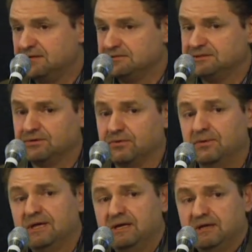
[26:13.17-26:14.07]
So
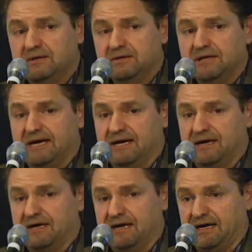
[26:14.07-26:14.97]

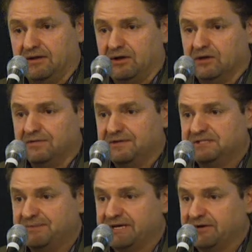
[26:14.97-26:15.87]
all of
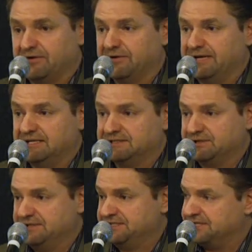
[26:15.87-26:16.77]
these bigger
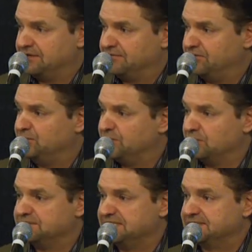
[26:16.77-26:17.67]
industries that are food
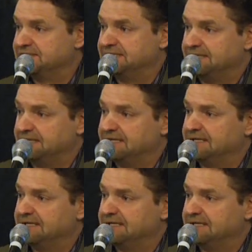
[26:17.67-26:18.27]
processing